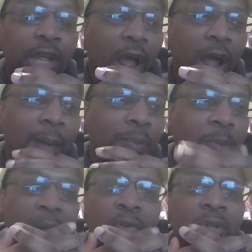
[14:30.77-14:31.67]
The
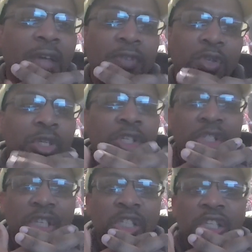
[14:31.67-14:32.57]
battery life is only
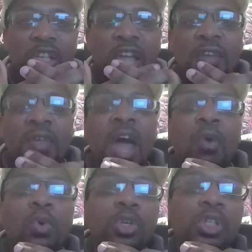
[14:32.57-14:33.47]
6.5
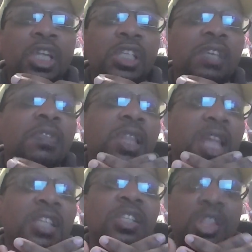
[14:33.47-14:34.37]
hours, and it's even
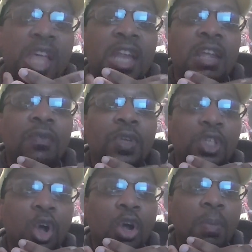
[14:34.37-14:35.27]
less than that if we
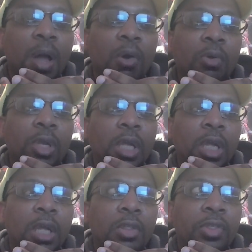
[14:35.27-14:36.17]
talk about
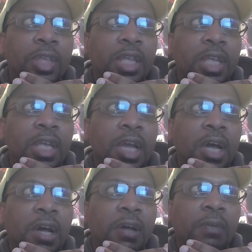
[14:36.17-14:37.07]
the
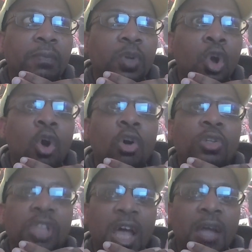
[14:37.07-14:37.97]
call
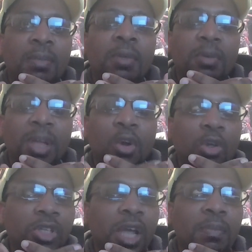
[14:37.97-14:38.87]
time. I'm not
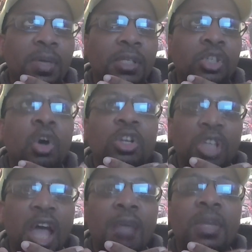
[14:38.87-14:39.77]
call time, but talk
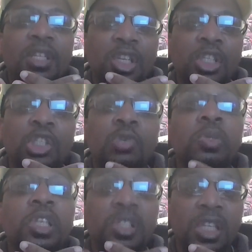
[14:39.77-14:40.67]
time in addition to
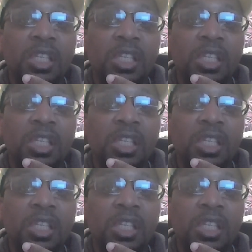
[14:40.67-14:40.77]
listening